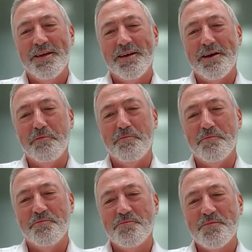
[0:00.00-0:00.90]

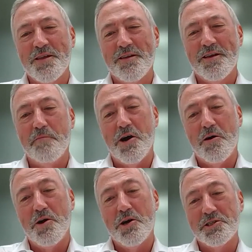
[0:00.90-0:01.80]
I
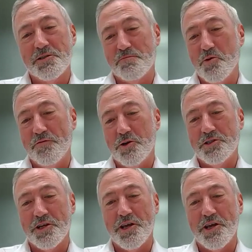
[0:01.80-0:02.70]
might just move
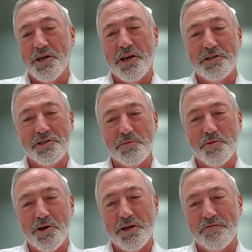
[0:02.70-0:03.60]
on to energy
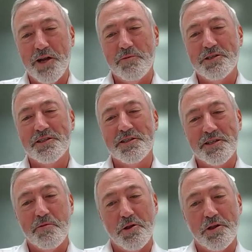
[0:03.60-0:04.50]
supply developments and
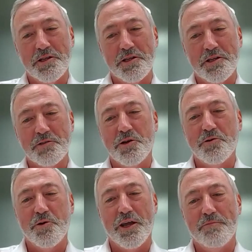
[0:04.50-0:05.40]
some of the things we're
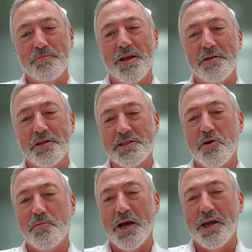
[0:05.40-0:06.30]
doing in the cell
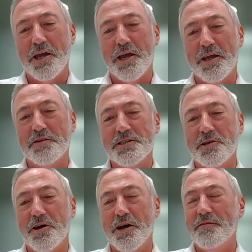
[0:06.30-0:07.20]
making
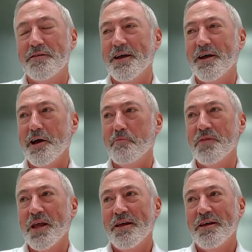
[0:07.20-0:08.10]
side.
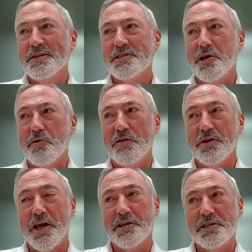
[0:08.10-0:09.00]
So we've
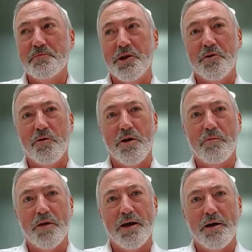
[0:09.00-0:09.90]
announced a big
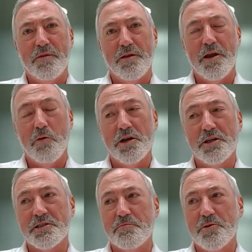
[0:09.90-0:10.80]
agreement. What
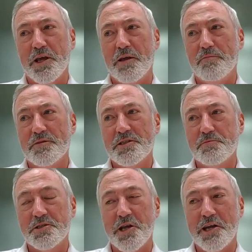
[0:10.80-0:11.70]
is a pretty
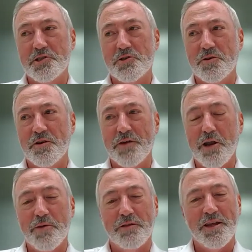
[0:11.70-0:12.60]
substantial
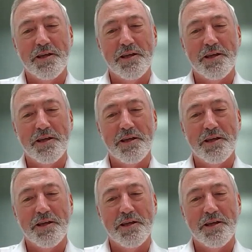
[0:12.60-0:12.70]
development?